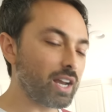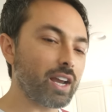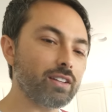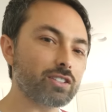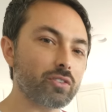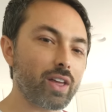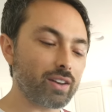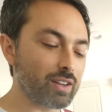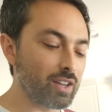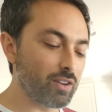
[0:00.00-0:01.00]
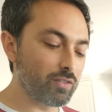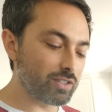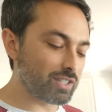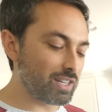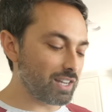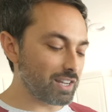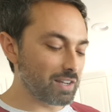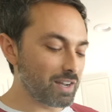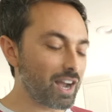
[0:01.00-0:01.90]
and so that gives the